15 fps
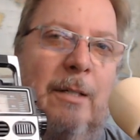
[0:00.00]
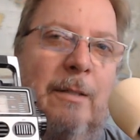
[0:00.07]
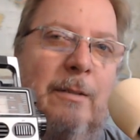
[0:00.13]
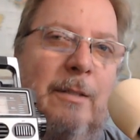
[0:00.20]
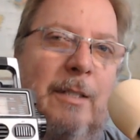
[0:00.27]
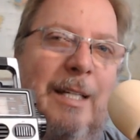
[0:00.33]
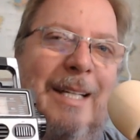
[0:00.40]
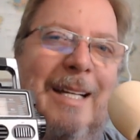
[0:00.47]

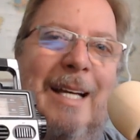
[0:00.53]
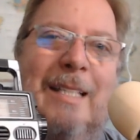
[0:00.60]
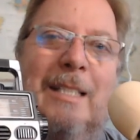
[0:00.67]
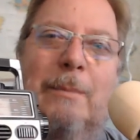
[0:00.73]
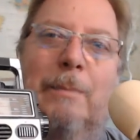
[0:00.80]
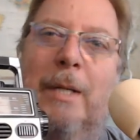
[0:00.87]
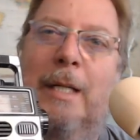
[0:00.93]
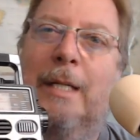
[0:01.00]

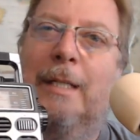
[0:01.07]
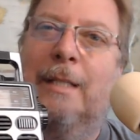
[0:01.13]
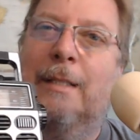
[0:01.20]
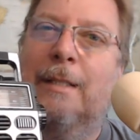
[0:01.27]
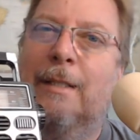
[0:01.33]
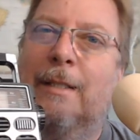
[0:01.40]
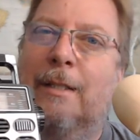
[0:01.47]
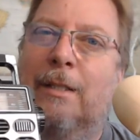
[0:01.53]
DSP
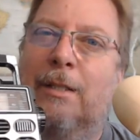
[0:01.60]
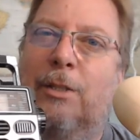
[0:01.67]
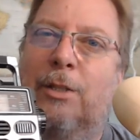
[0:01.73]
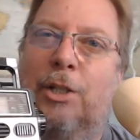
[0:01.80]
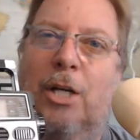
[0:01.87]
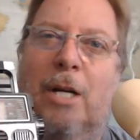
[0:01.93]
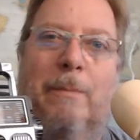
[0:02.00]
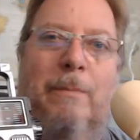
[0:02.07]

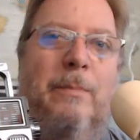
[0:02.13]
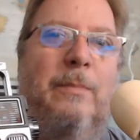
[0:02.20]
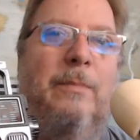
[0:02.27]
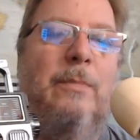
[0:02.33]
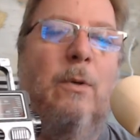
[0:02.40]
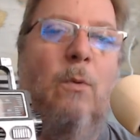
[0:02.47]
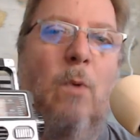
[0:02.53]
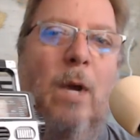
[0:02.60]
chip,
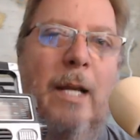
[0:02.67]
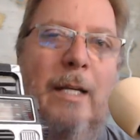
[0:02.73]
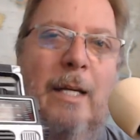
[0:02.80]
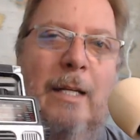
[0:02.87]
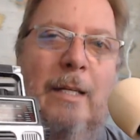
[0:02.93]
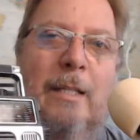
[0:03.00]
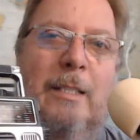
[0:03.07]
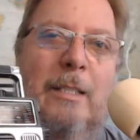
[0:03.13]
the way
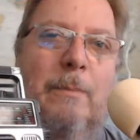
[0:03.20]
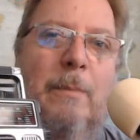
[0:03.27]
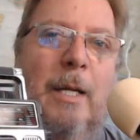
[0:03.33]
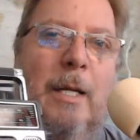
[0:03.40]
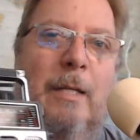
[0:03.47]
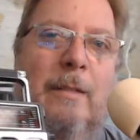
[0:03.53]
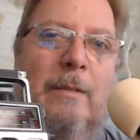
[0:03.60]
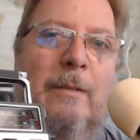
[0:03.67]
that it's
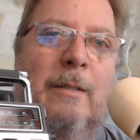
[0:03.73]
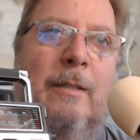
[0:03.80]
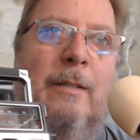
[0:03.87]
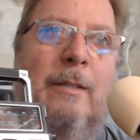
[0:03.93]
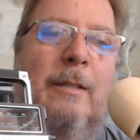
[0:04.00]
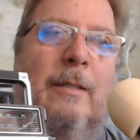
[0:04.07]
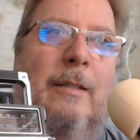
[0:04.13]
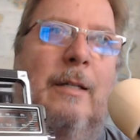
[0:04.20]
been
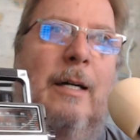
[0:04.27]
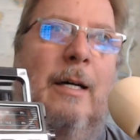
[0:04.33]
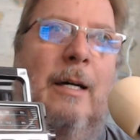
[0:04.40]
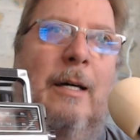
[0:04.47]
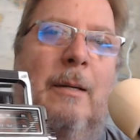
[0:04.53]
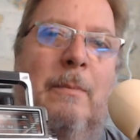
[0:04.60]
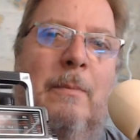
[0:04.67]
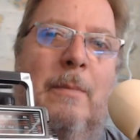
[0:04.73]

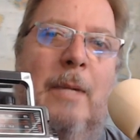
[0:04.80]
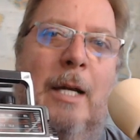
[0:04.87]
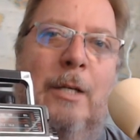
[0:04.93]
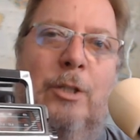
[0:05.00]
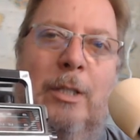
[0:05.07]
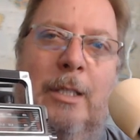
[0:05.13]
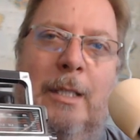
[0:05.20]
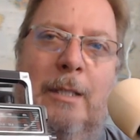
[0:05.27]
um,
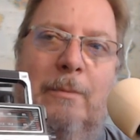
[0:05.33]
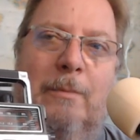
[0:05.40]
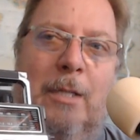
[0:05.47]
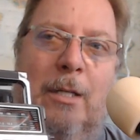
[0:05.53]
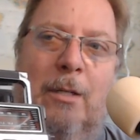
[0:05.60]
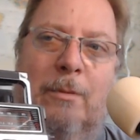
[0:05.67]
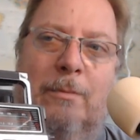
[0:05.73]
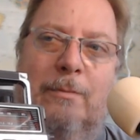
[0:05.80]
actually,
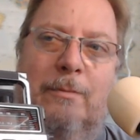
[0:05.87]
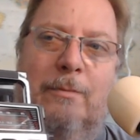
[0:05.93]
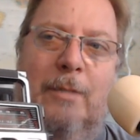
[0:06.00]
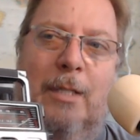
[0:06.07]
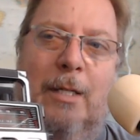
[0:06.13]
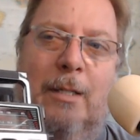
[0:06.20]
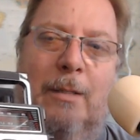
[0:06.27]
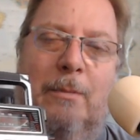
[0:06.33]
you know,
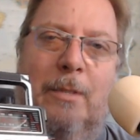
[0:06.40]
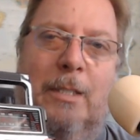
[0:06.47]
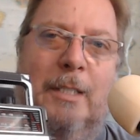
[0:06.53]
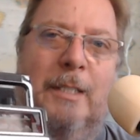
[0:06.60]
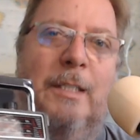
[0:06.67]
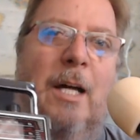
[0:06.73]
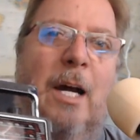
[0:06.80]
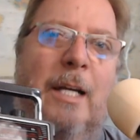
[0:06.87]
uh,
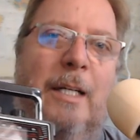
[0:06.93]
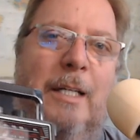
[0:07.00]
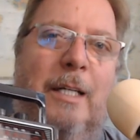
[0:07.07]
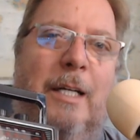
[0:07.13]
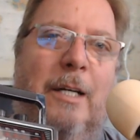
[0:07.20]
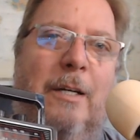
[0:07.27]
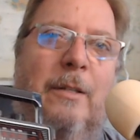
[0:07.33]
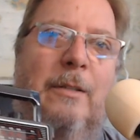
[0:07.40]
designed in
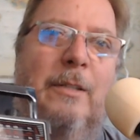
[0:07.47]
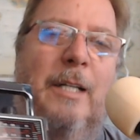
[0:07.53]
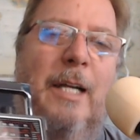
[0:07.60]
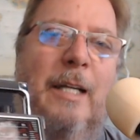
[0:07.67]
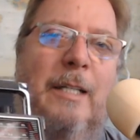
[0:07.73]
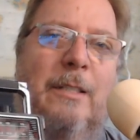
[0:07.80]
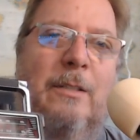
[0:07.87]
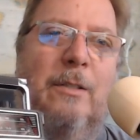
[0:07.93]
here,
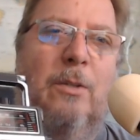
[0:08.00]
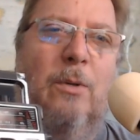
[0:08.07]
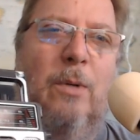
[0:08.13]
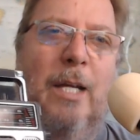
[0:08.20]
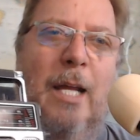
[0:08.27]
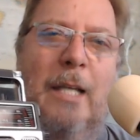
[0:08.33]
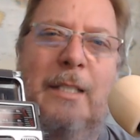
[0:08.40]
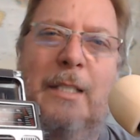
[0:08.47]
it
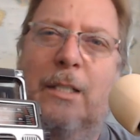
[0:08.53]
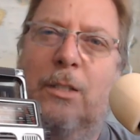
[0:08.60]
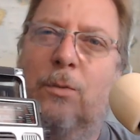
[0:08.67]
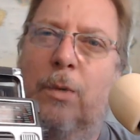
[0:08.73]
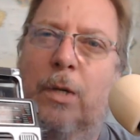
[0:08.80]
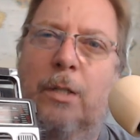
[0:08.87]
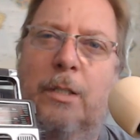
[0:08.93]
creates this weird